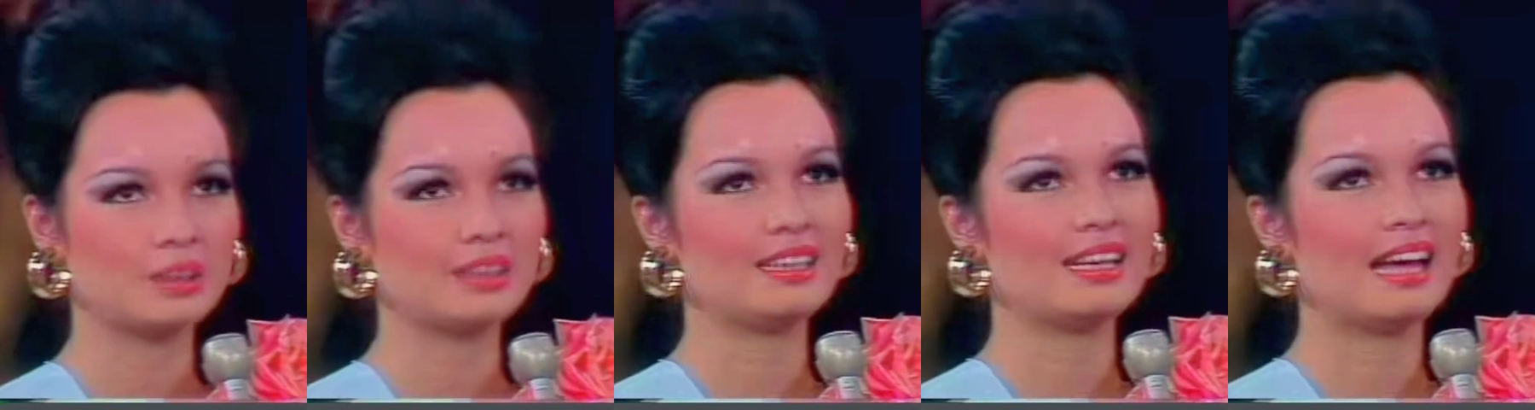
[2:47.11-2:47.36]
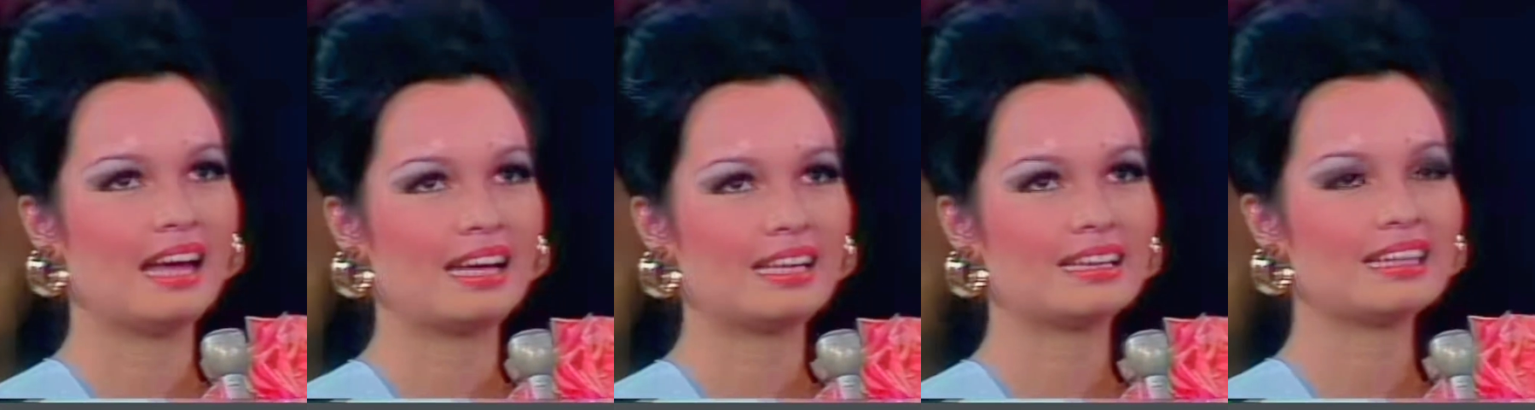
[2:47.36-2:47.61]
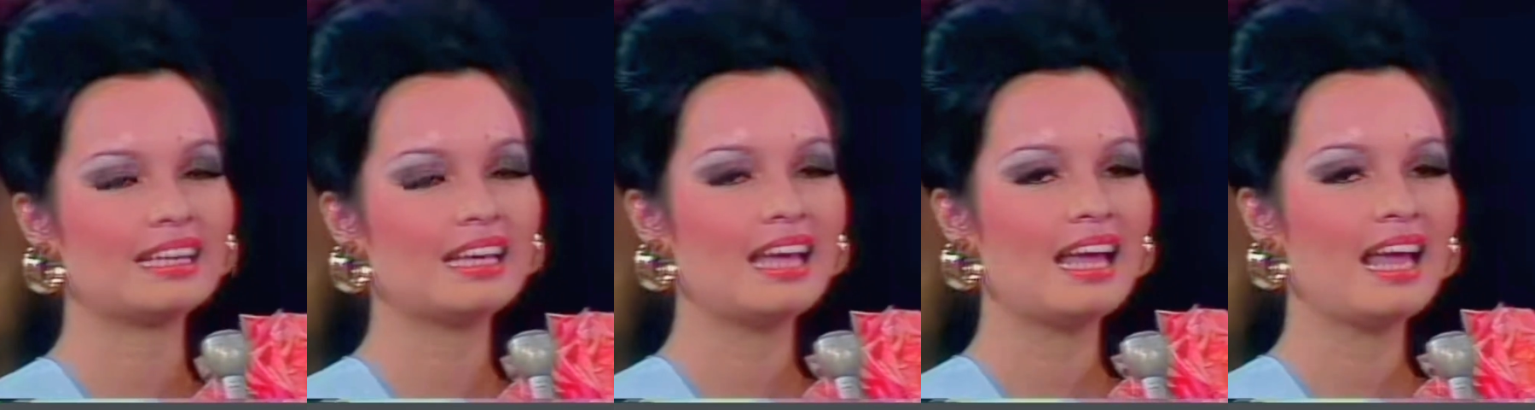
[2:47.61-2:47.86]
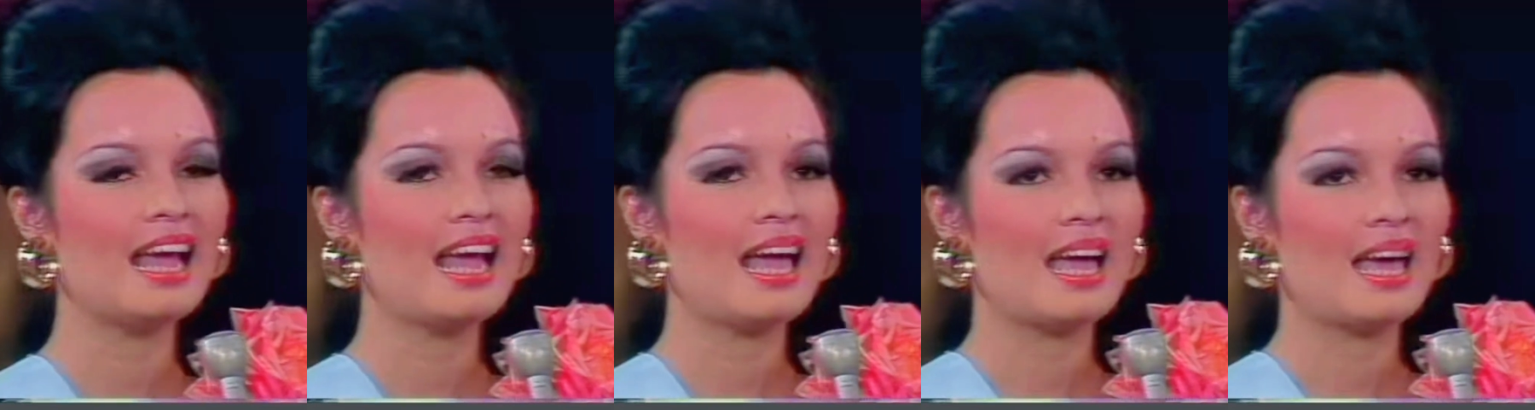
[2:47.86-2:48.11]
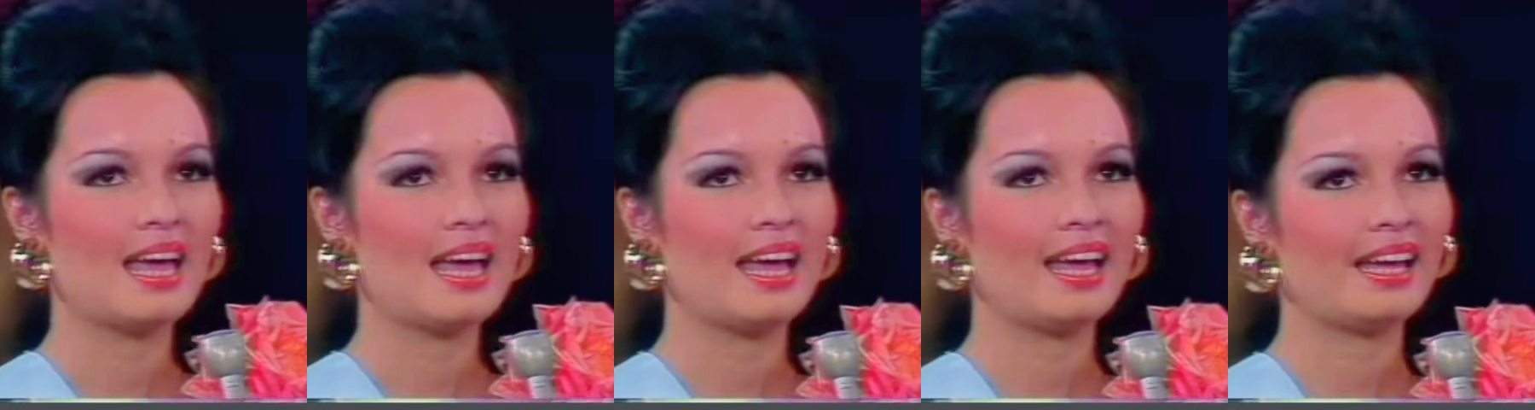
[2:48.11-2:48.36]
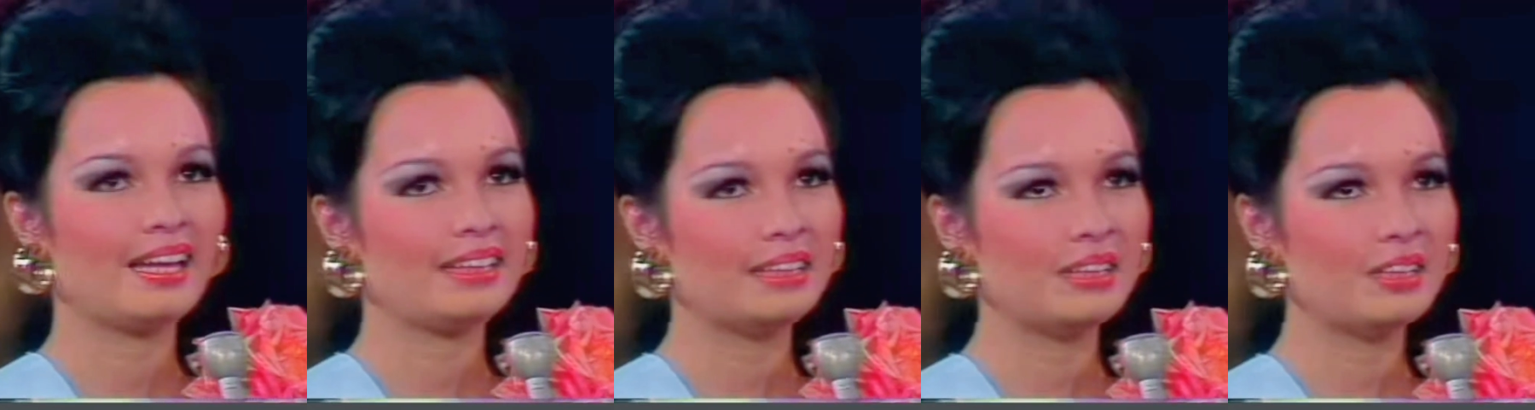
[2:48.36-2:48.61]
and lot
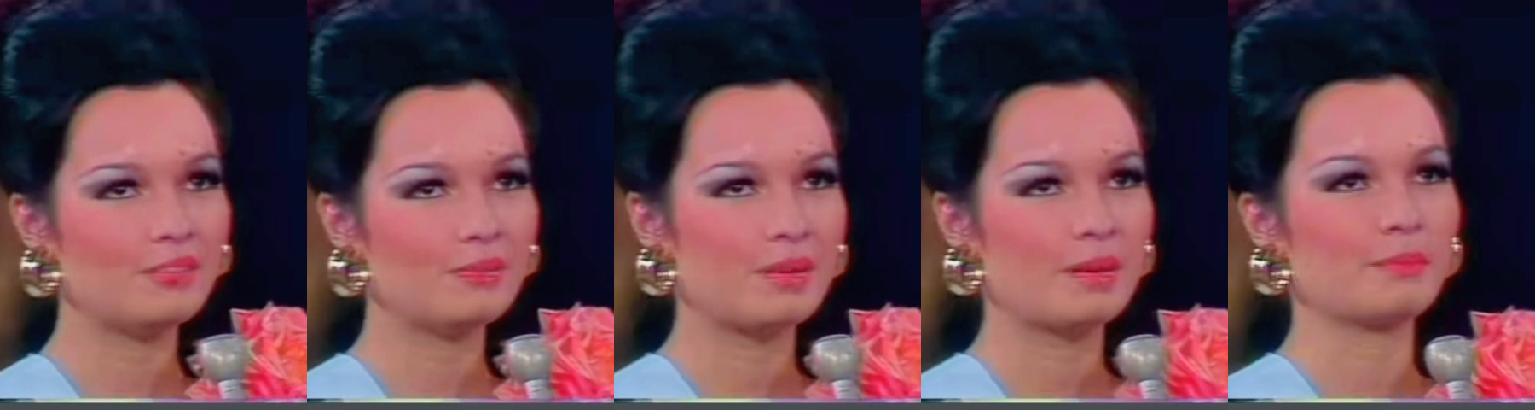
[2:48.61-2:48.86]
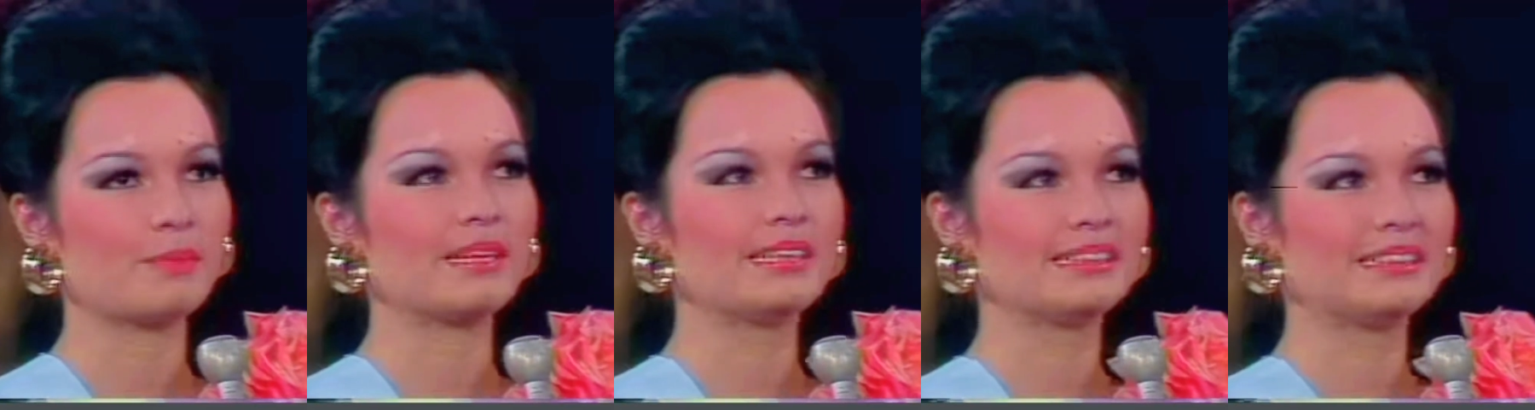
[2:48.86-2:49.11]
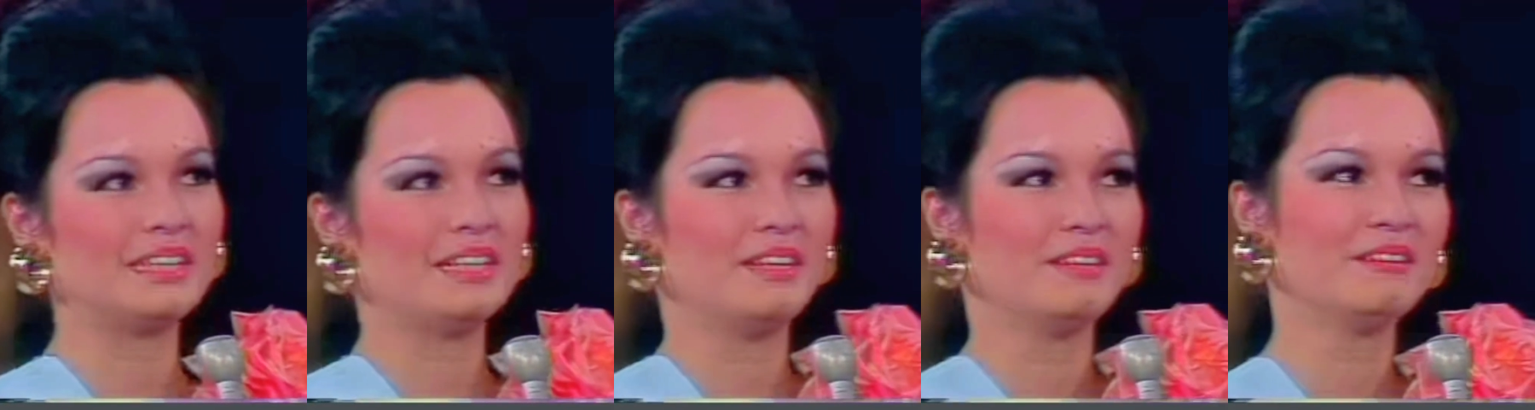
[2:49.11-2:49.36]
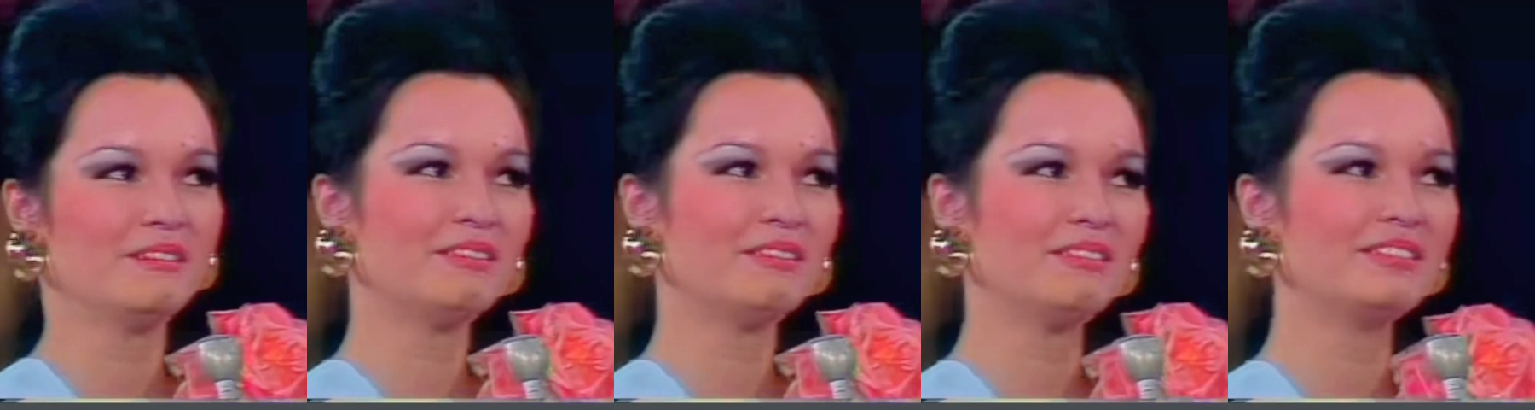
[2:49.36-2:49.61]
and live by myself.